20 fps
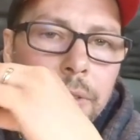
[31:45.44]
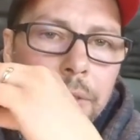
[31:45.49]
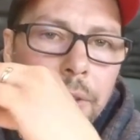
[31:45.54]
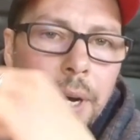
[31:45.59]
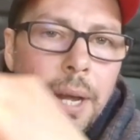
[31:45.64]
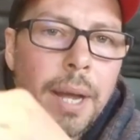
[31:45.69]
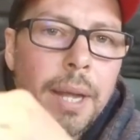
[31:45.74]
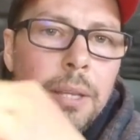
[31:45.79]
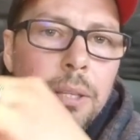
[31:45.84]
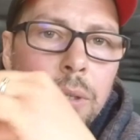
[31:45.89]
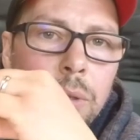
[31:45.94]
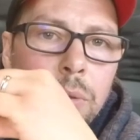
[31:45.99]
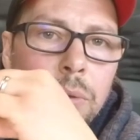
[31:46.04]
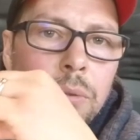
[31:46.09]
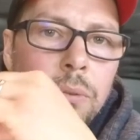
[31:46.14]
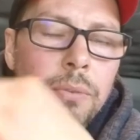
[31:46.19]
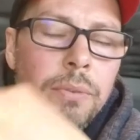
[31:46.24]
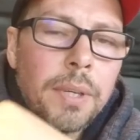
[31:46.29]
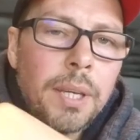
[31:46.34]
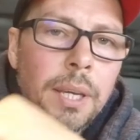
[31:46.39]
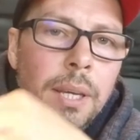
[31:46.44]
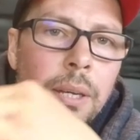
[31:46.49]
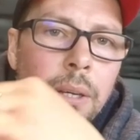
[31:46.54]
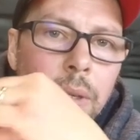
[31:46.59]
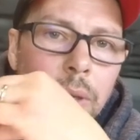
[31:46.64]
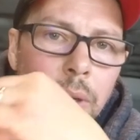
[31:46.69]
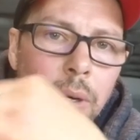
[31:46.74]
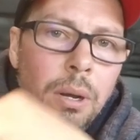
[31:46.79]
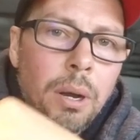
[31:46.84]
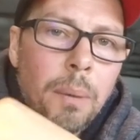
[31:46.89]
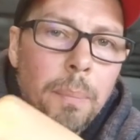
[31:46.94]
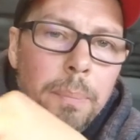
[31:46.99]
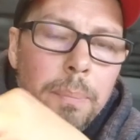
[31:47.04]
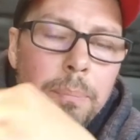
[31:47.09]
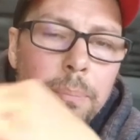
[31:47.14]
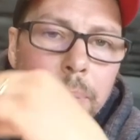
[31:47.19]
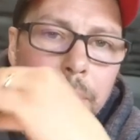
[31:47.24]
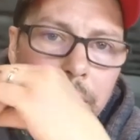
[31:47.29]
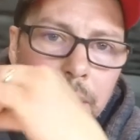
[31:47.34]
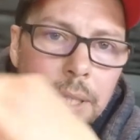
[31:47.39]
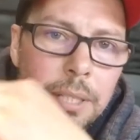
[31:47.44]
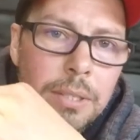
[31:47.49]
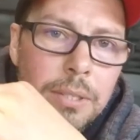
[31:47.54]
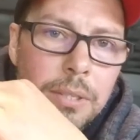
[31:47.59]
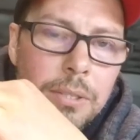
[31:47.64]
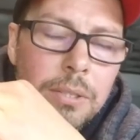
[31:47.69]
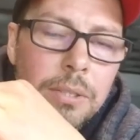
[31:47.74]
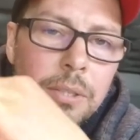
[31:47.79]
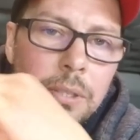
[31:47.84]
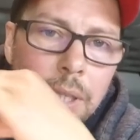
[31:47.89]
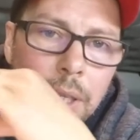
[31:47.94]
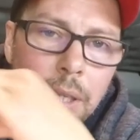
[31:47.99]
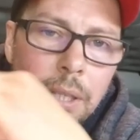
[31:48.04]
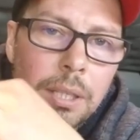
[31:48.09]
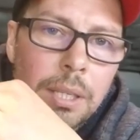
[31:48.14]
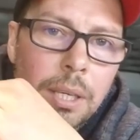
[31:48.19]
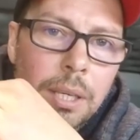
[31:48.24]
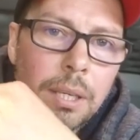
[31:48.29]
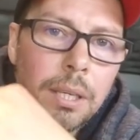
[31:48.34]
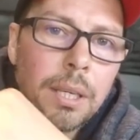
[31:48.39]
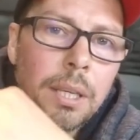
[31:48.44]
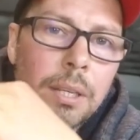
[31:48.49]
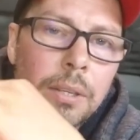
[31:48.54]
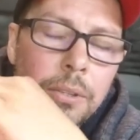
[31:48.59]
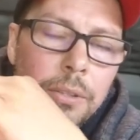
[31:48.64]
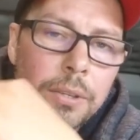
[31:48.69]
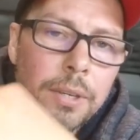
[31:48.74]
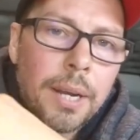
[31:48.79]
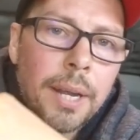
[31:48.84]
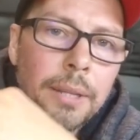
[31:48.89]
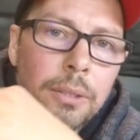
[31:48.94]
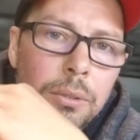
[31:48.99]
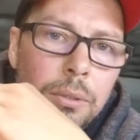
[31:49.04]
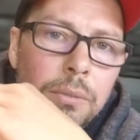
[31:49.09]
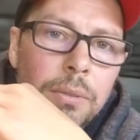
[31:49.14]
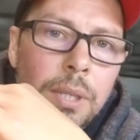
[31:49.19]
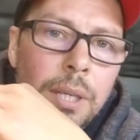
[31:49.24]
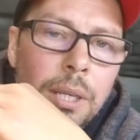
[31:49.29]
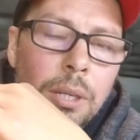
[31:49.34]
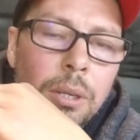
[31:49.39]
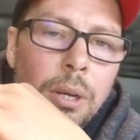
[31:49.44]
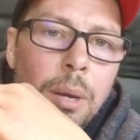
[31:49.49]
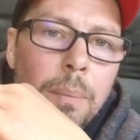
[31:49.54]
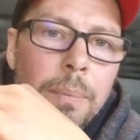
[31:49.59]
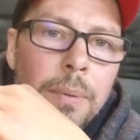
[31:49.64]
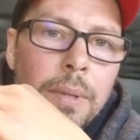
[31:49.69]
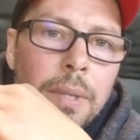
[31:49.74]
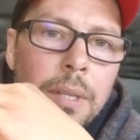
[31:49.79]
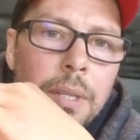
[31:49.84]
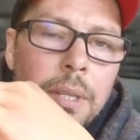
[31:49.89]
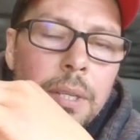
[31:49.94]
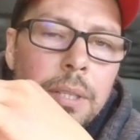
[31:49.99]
Try to wake up, please, thinking, and try to wake up.